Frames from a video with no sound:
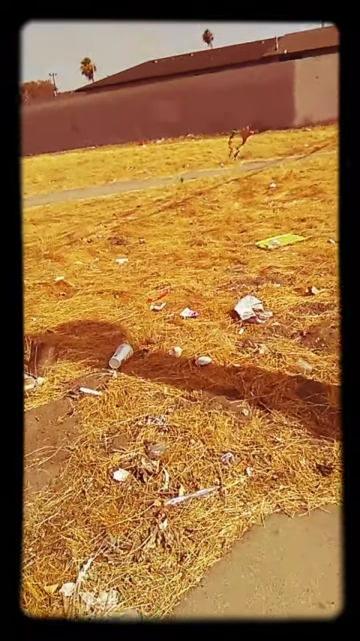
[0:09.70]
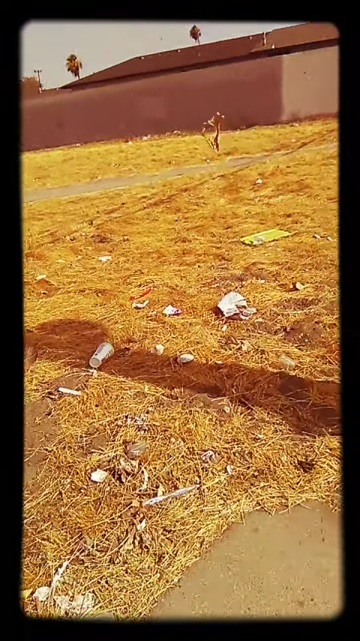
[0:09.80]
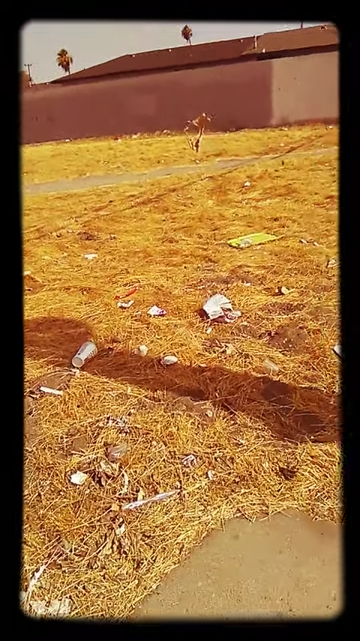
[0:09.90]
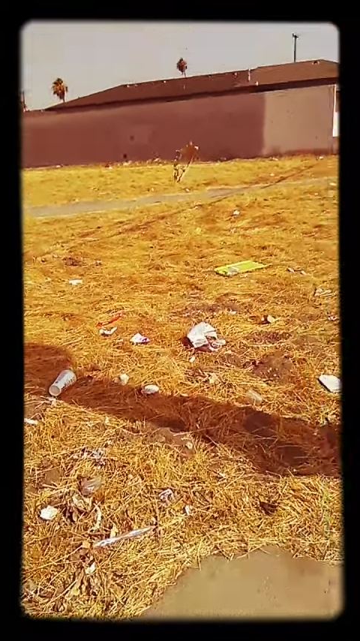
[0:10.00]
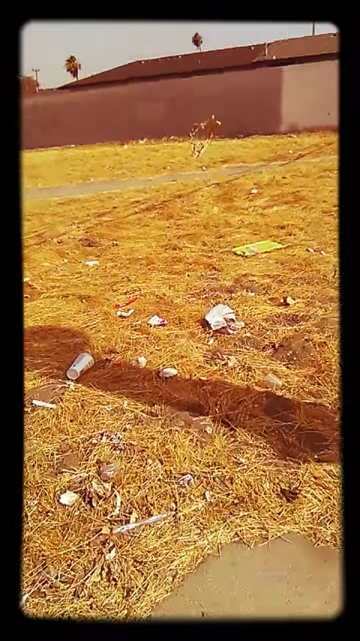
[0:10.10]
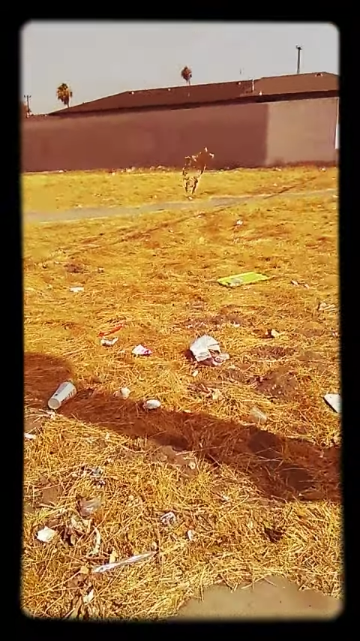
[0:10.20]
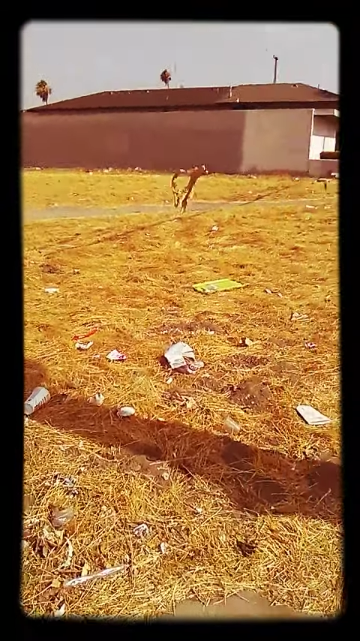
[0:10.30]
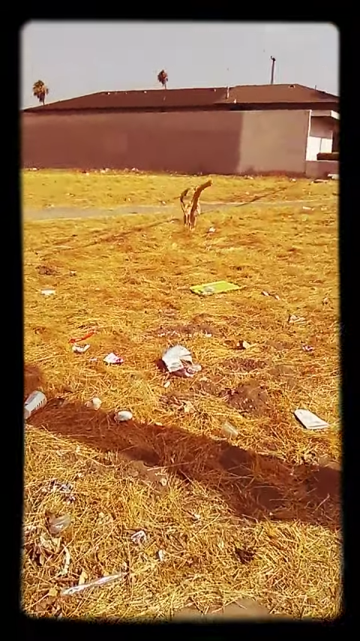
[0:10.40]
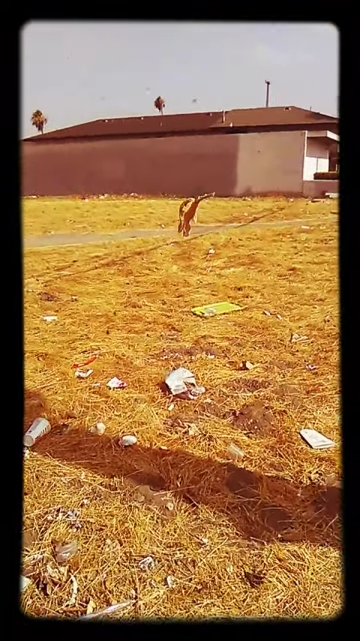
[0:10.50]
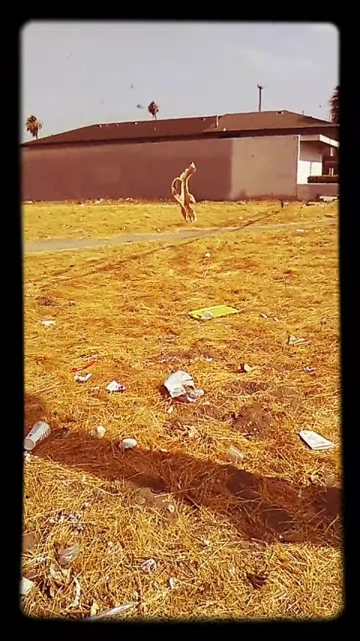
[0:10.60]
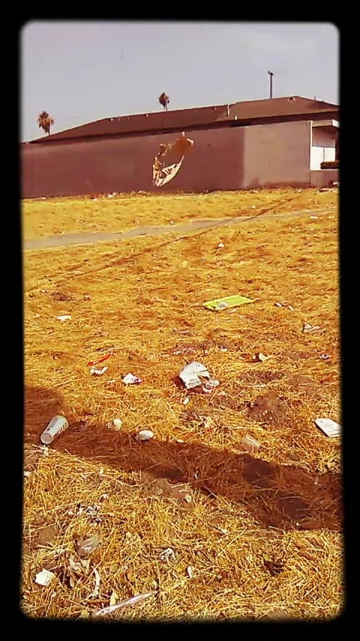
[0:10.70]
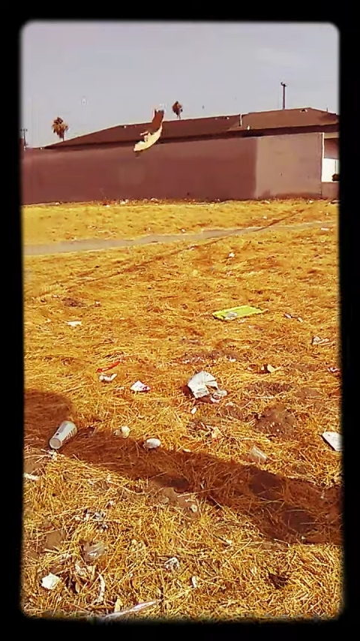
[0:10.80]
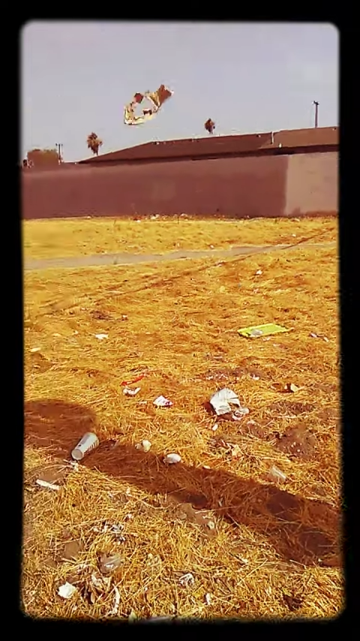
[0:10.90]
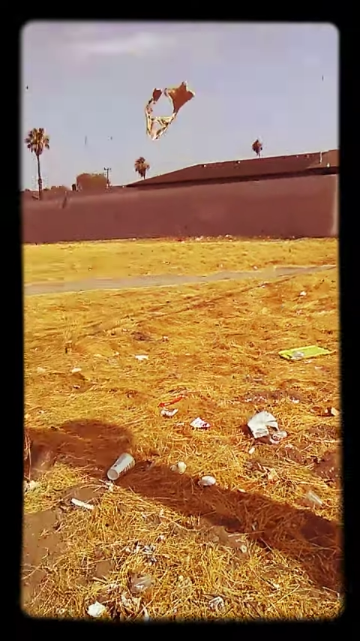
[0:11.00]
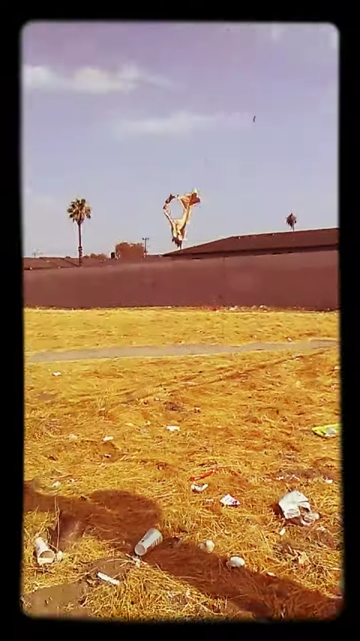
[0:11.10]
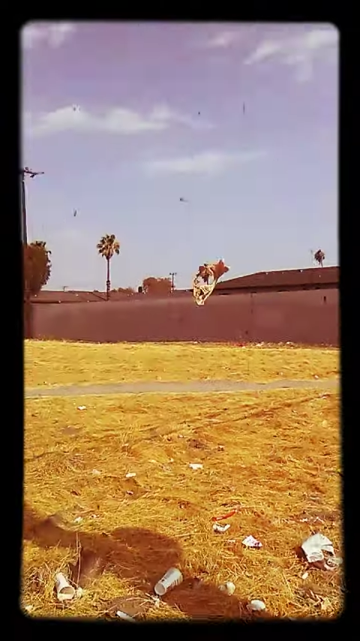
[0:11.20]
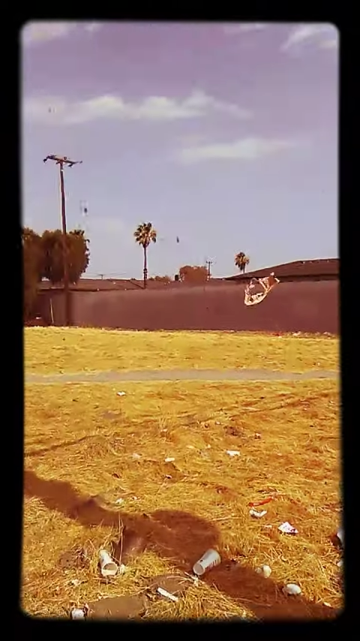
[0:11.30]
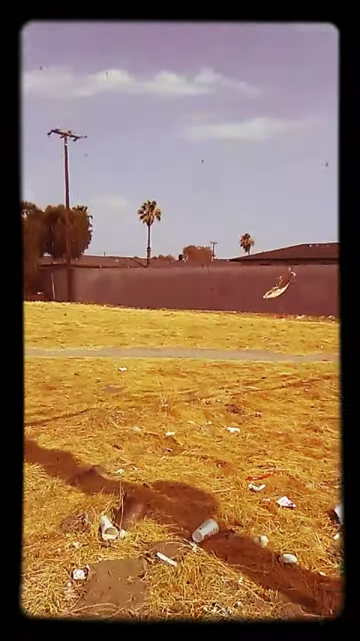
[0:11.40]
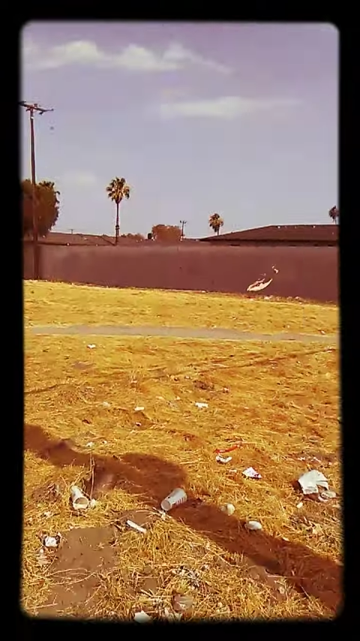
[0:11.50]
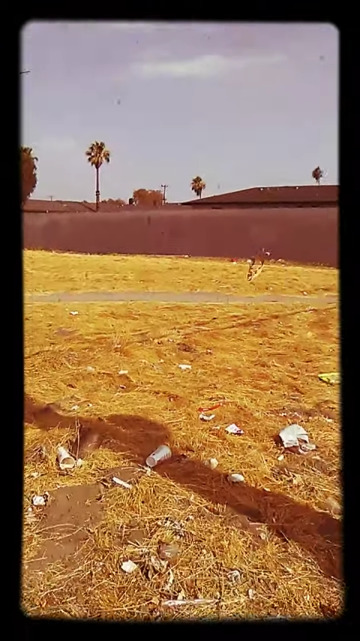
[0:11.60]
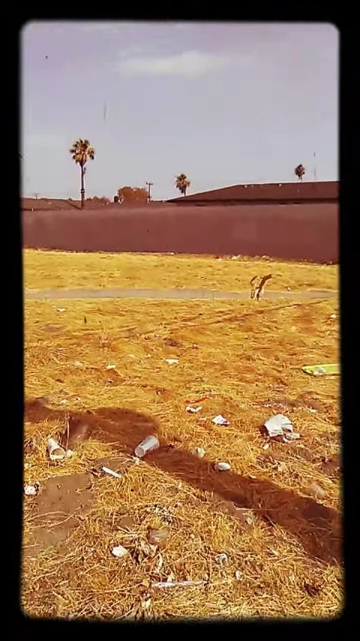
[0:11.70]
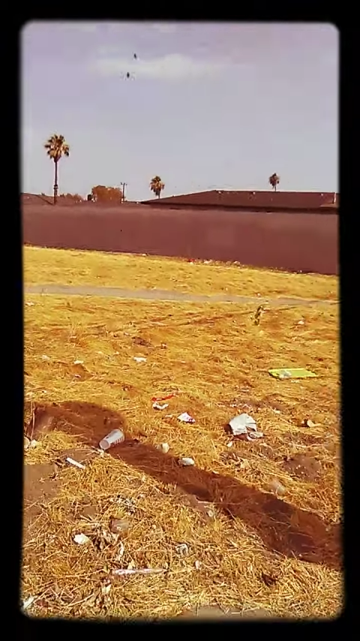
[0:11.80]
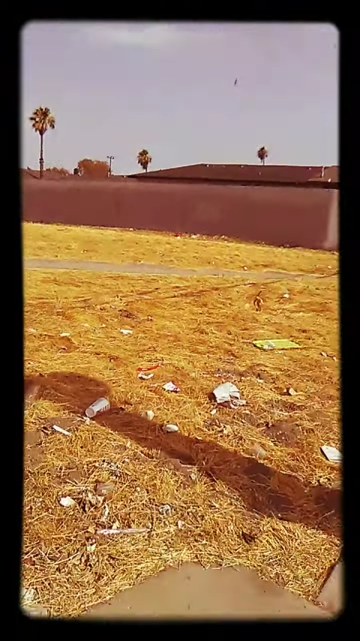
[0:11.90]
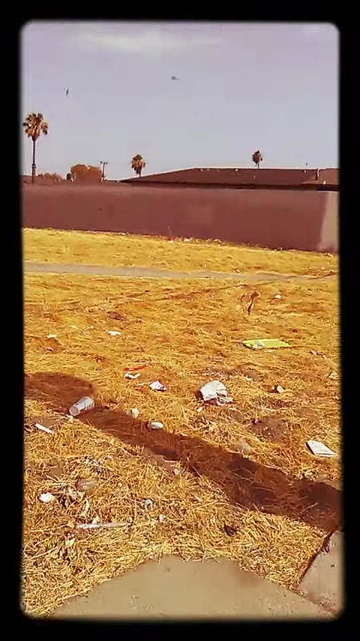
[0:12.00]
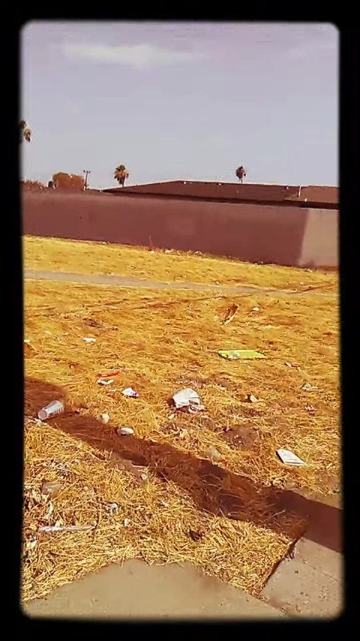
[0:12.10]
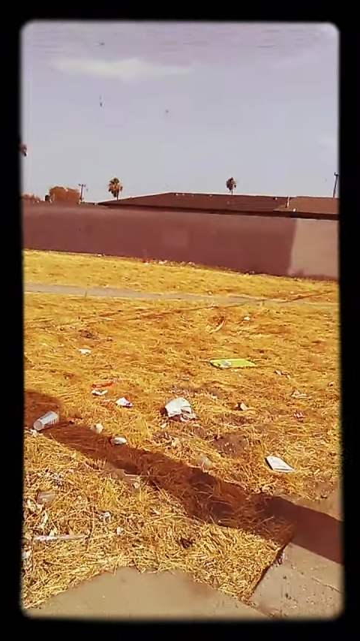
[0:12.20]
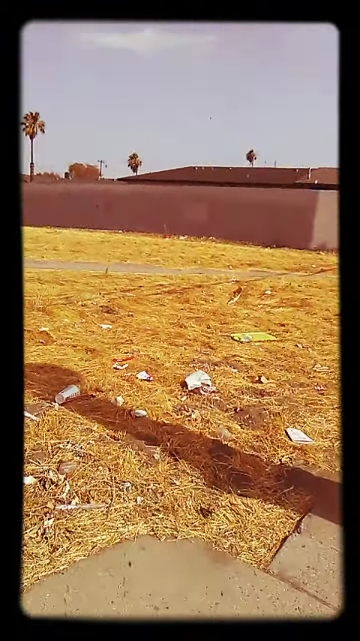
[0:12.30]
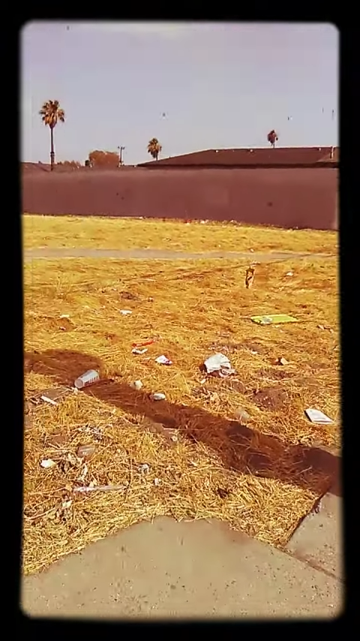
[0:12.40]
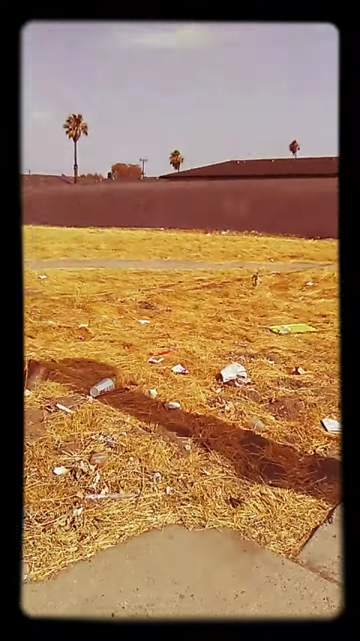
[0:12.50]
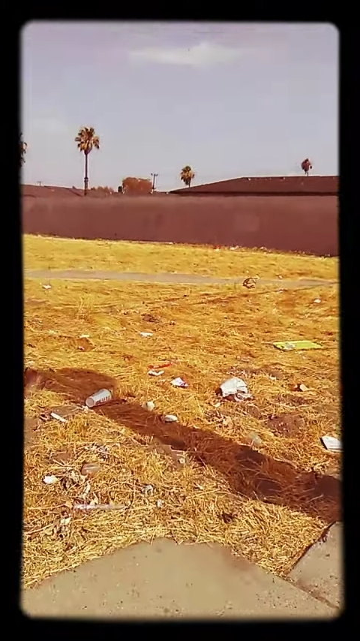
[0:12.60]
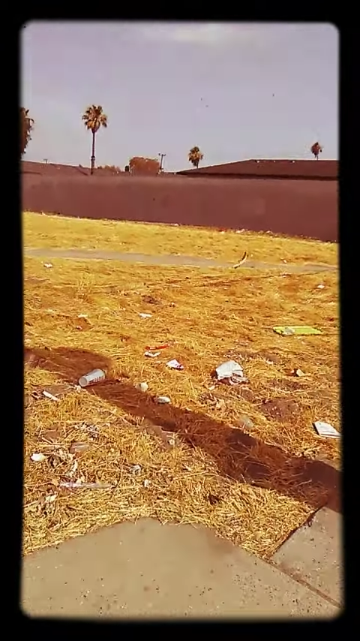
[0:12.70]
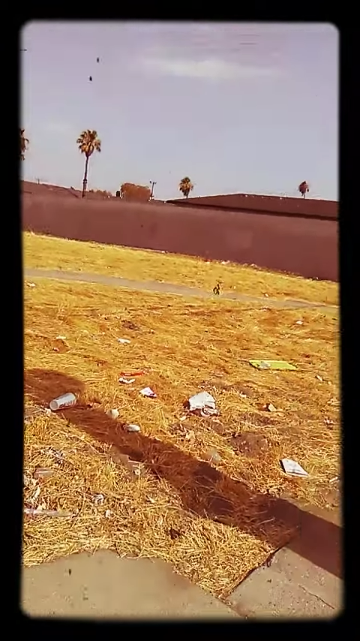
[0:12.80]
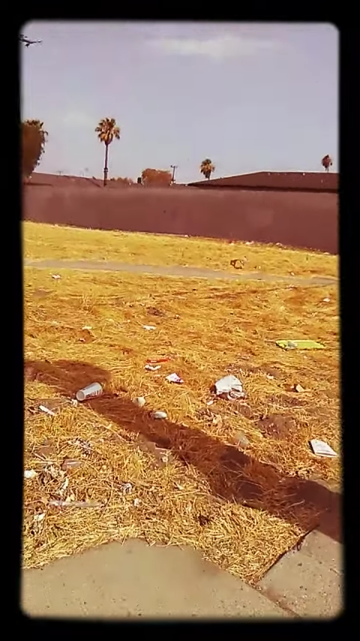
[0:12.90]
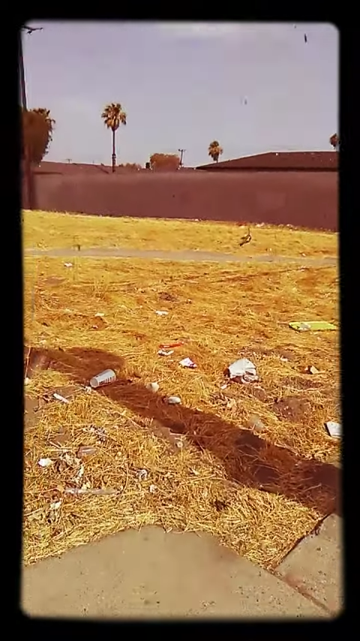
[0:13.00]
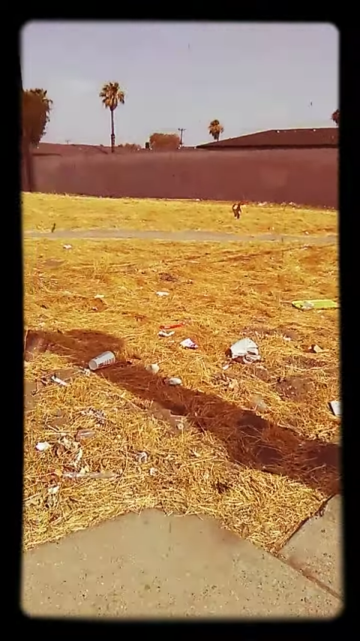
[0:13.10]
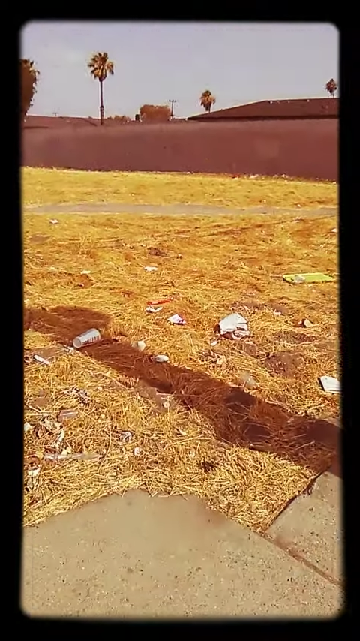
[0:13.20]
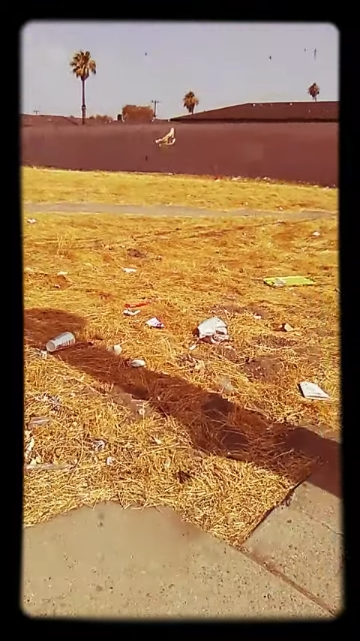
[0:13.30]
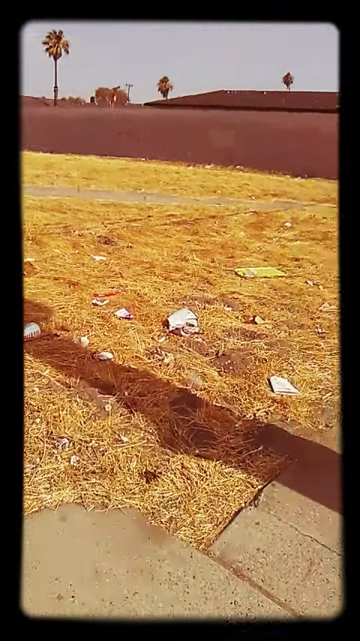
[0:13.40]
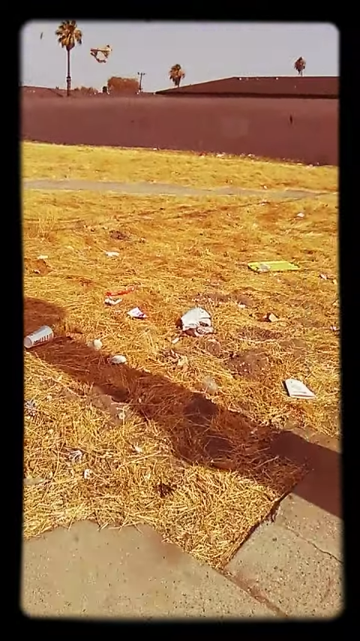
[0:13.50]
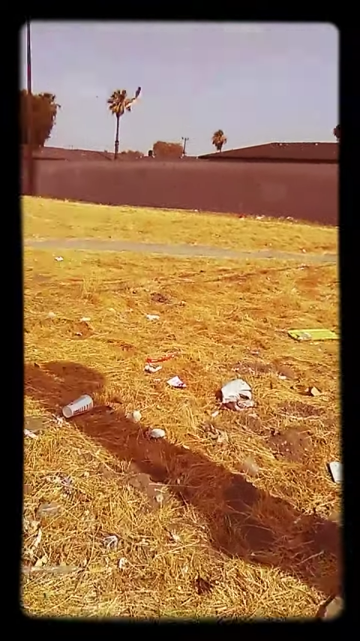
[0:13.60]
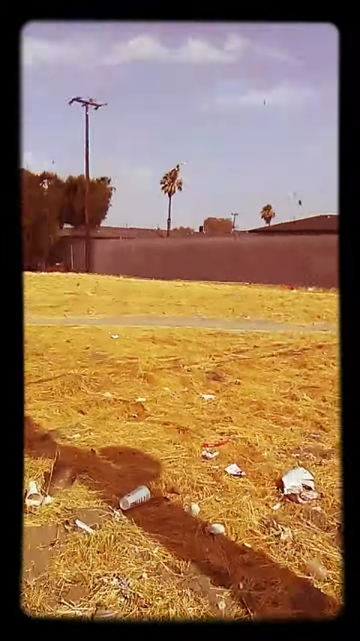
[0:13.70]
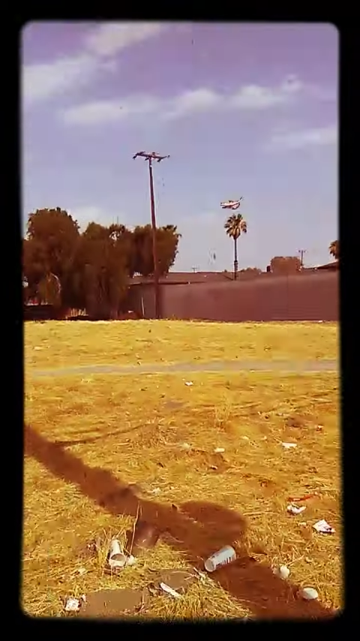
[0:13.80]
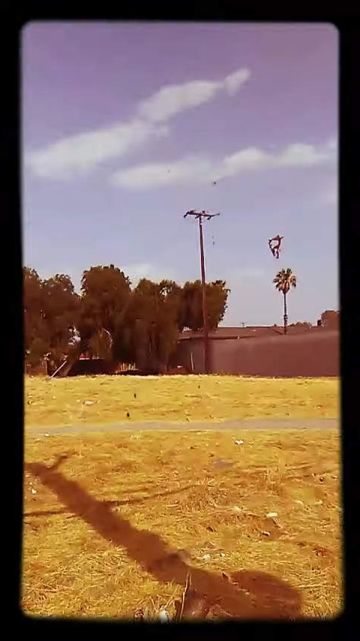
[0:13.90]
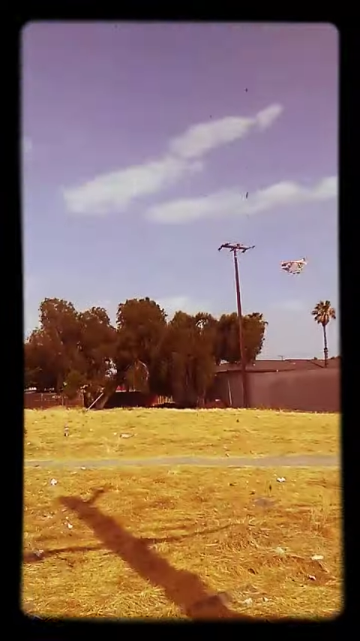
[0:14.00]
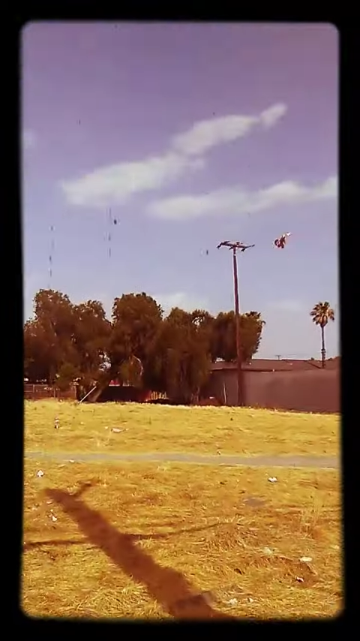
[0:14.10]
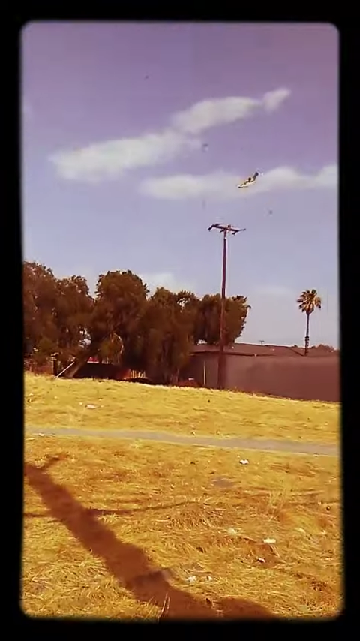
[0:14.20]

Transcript: Nobody's mouth can be seen.